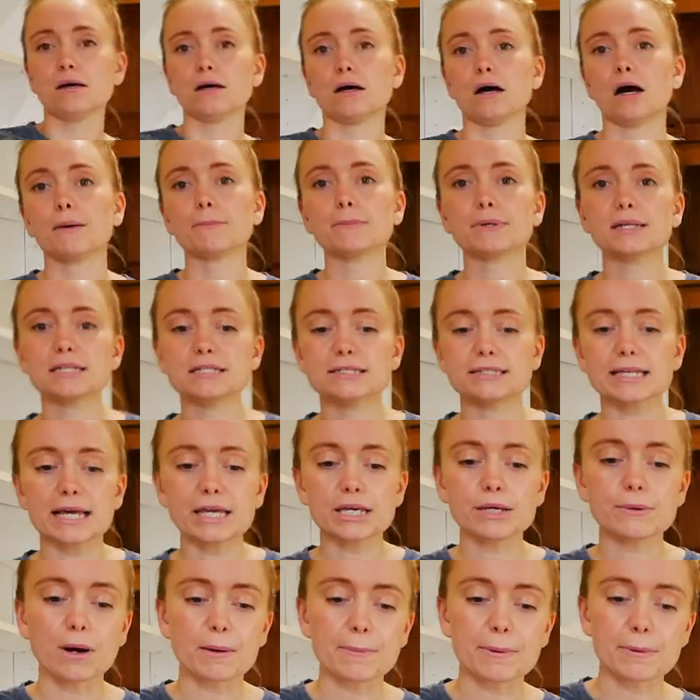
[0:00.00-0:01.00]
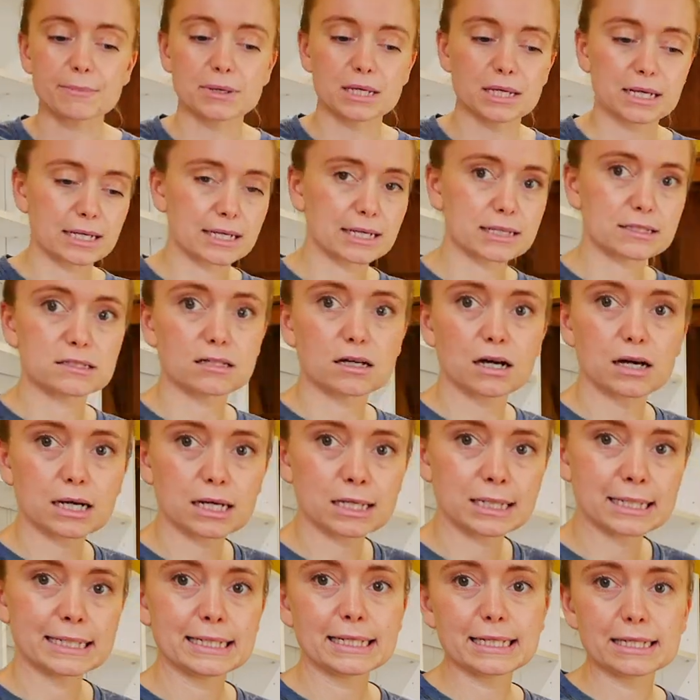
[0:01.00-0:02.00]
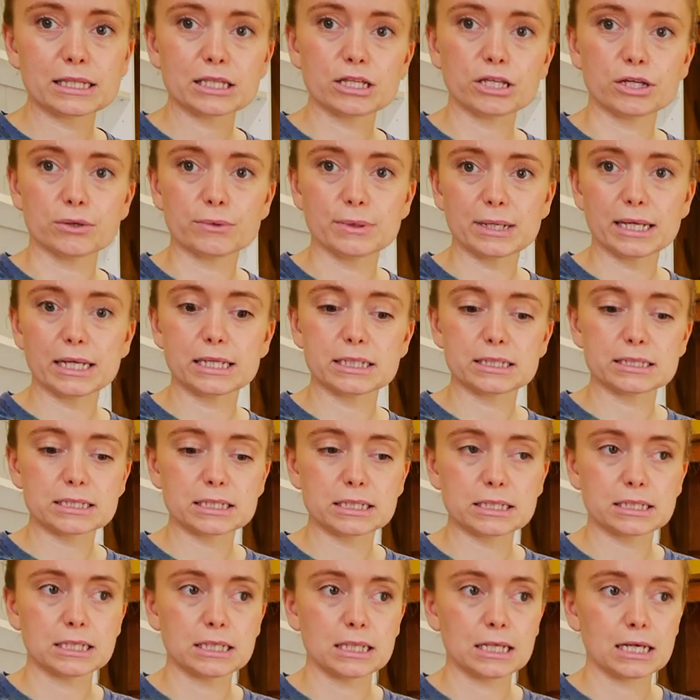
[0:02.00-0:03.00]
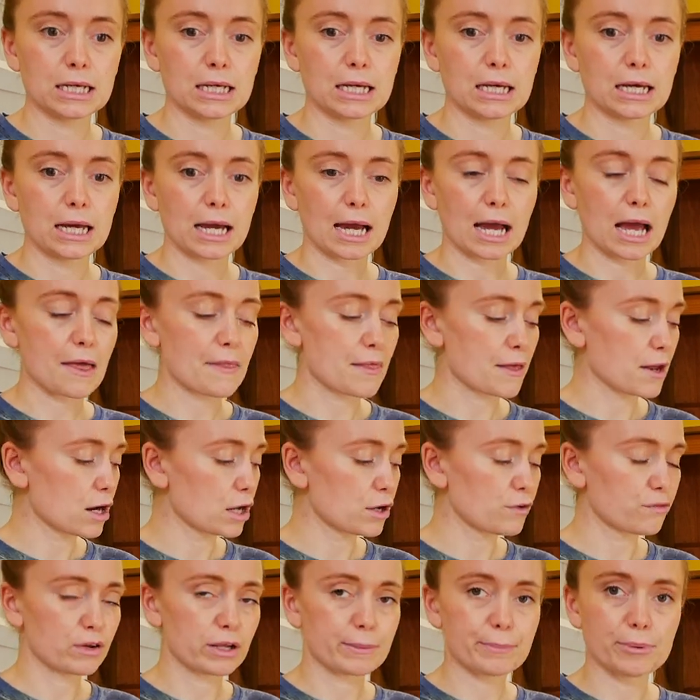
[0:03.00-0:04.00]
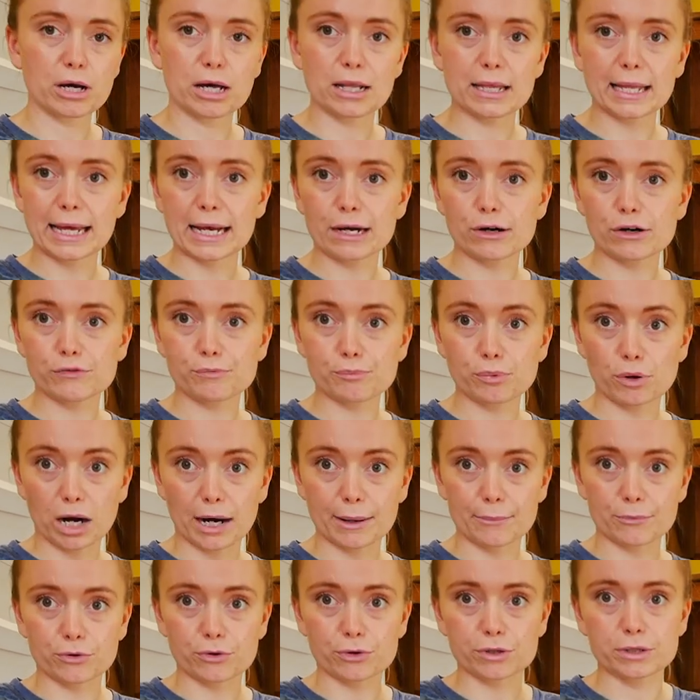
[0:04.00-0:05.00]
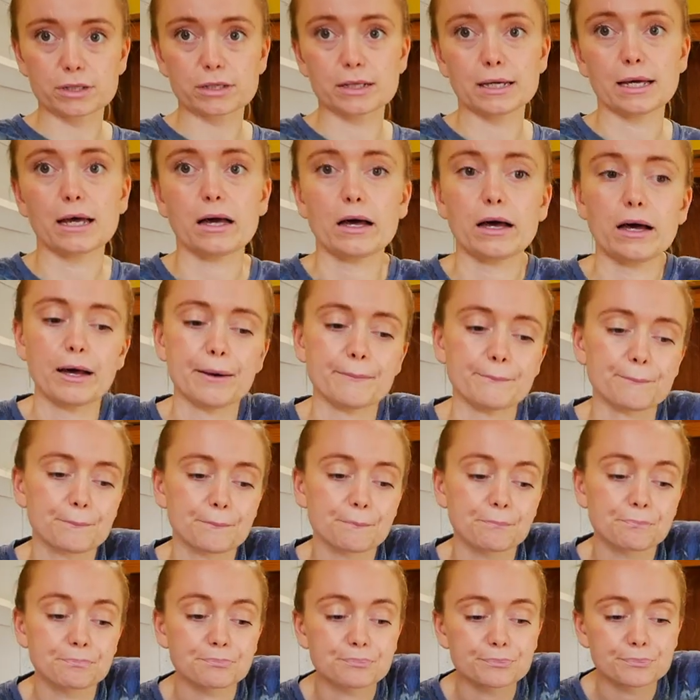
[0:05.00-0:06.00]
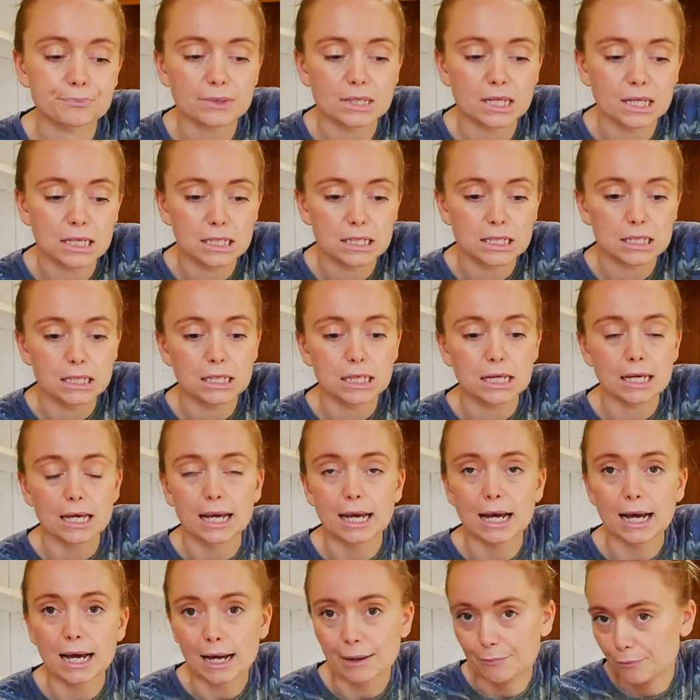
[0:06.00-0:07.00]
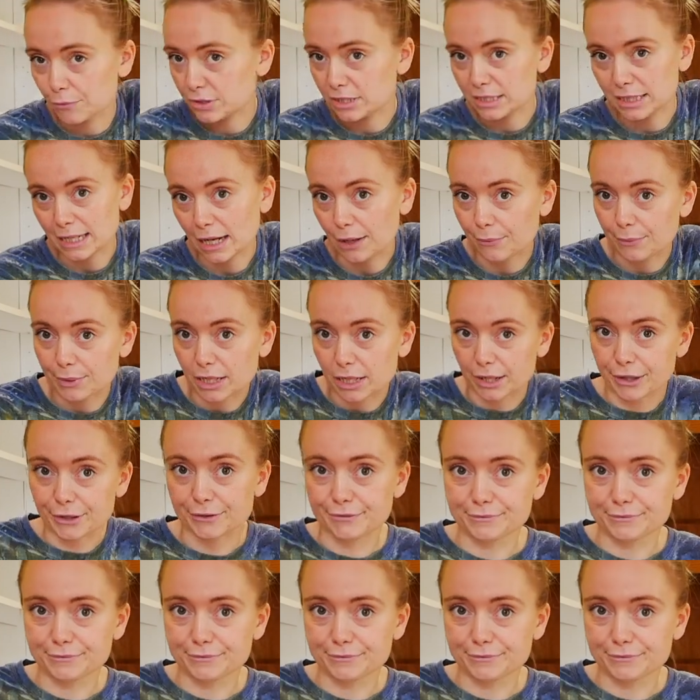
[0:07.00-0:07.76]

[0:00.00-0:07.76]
I'm going to set you up. I'm going to start cleaning the unit and then hopefully put a layer of primer on, and we'll see how we go.